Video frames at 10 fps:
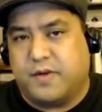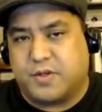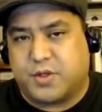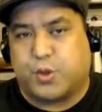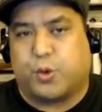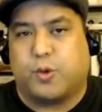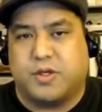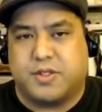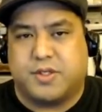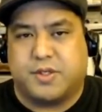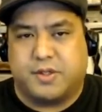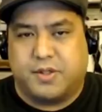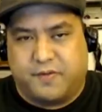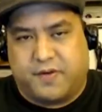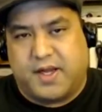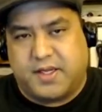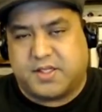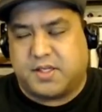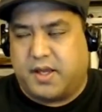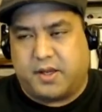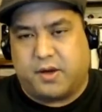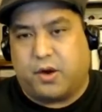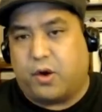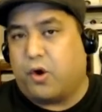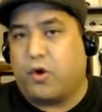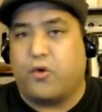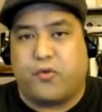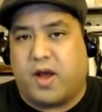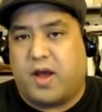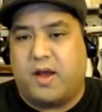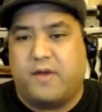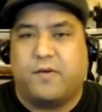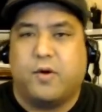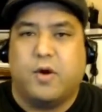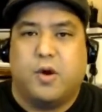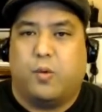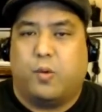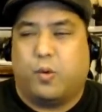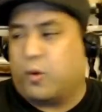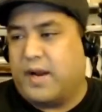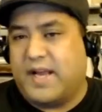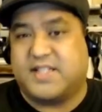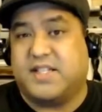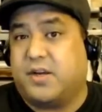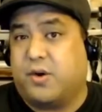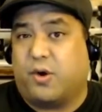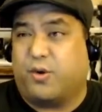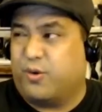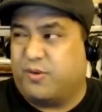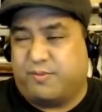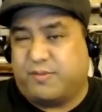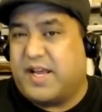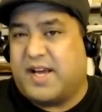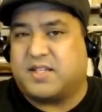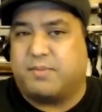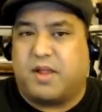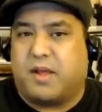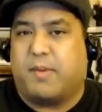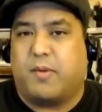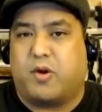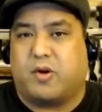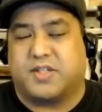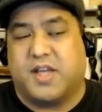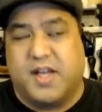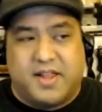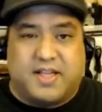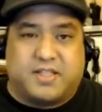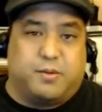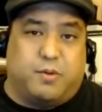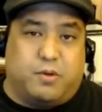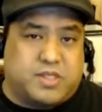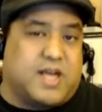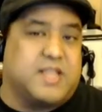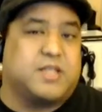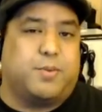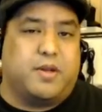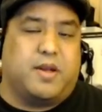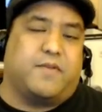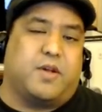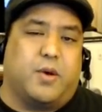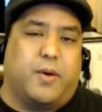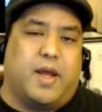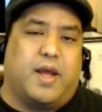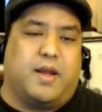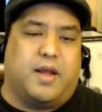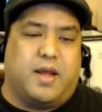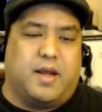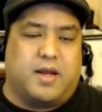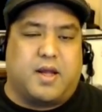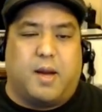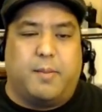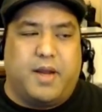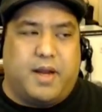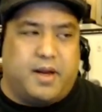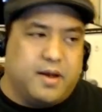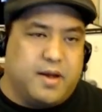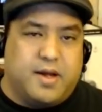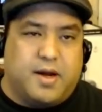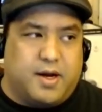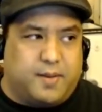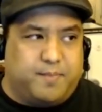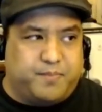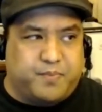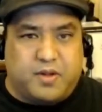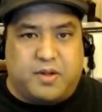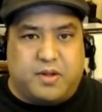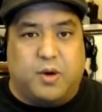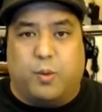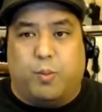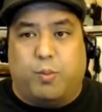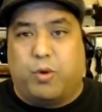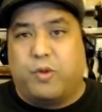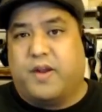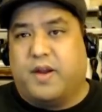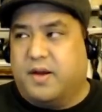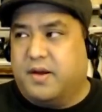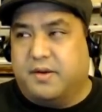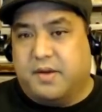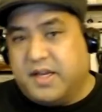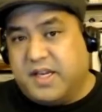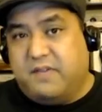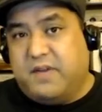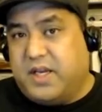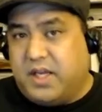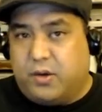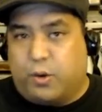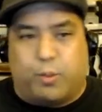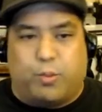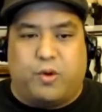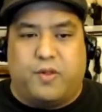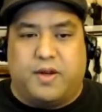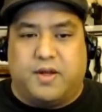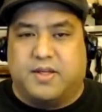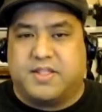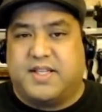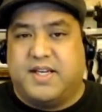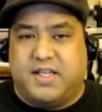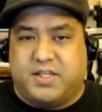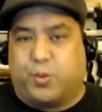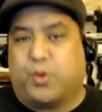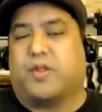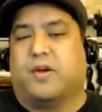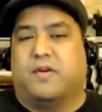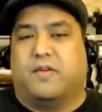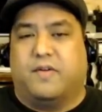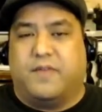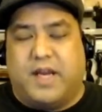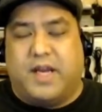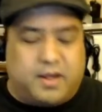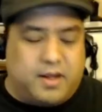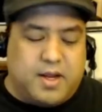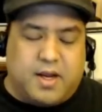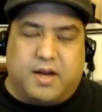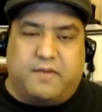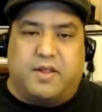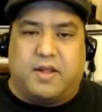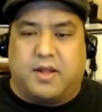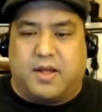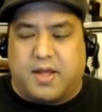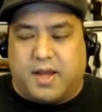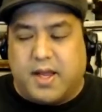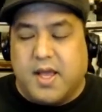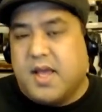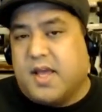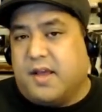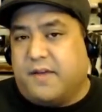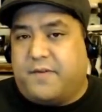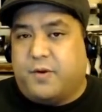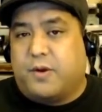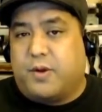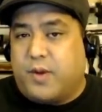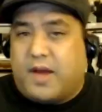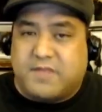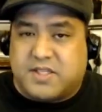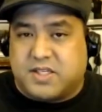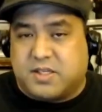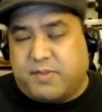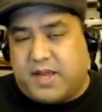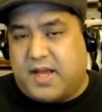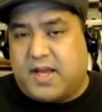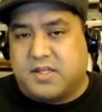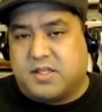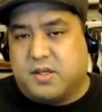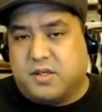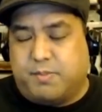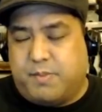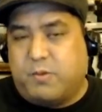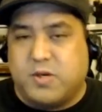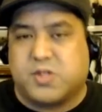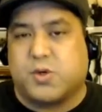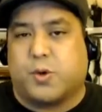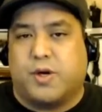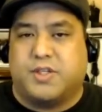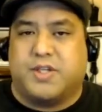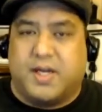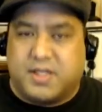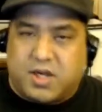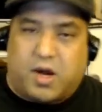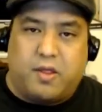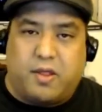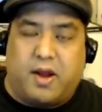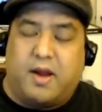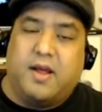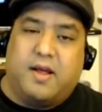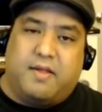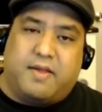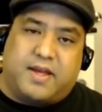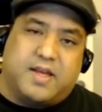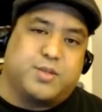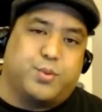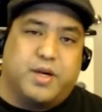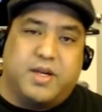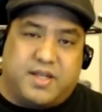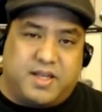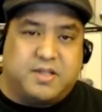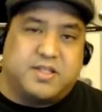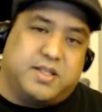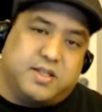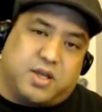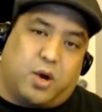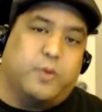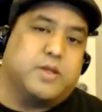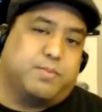storage device like a hard drive or SD card or something like memory cards that's sizable enough to go ahead and accommodate more than a DVD or more than a CD's worth of data and everything like that. If you have a system that has memory storage and it's online, then guess what? DLC is always a